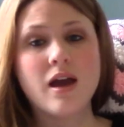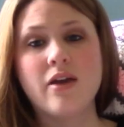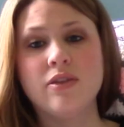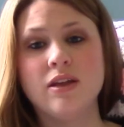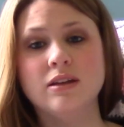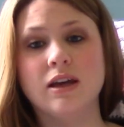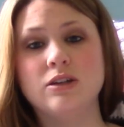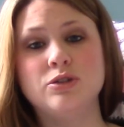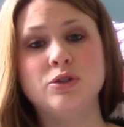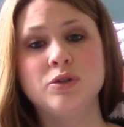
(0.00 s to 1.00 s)
And then
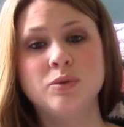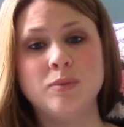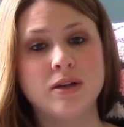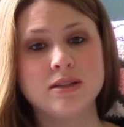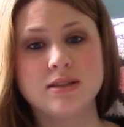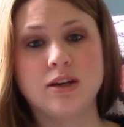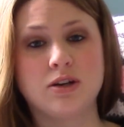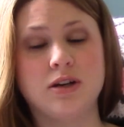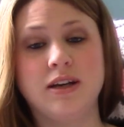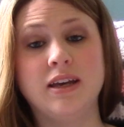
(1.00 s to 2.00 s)
like 2 minutes
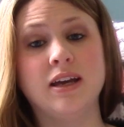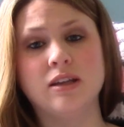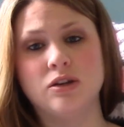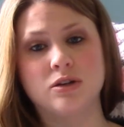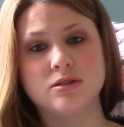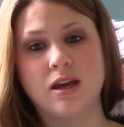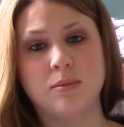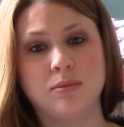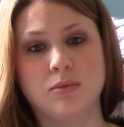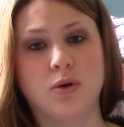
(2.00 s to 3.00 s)
later, again, the nurse
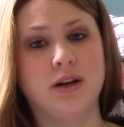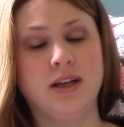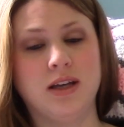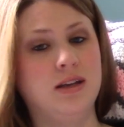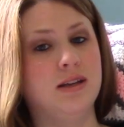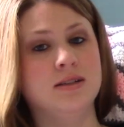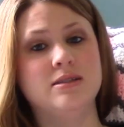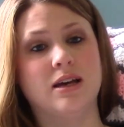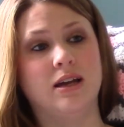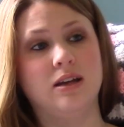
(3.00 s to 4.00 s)
came running in and
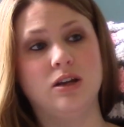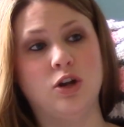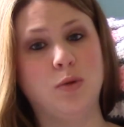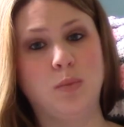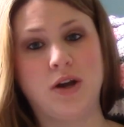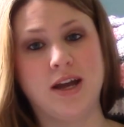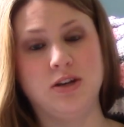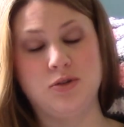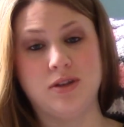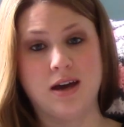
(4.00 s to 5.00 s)
said, nope, can't
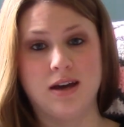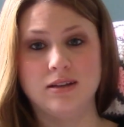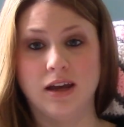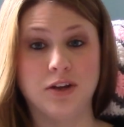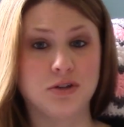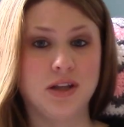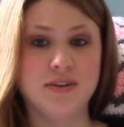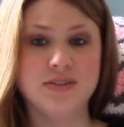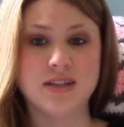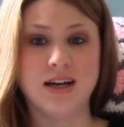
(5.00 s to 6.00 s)
do that. Lay on your
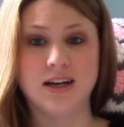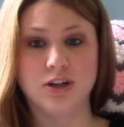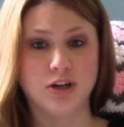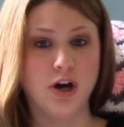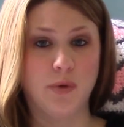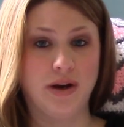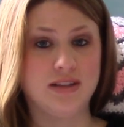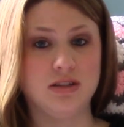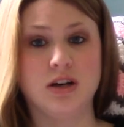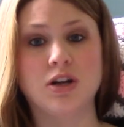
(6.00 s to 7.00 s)
left side. Her heart
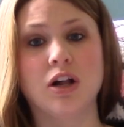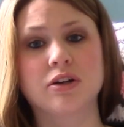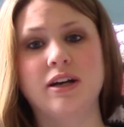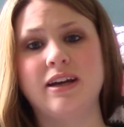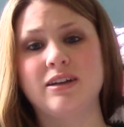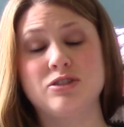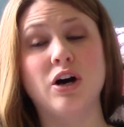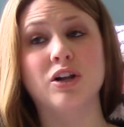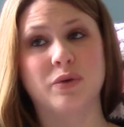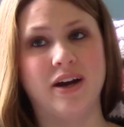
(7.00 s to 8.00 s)
rate's not
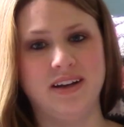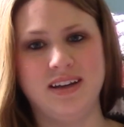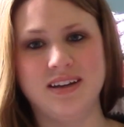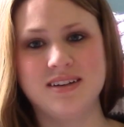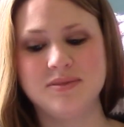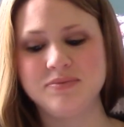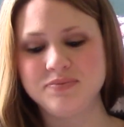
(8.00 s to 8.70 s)
tolerating it.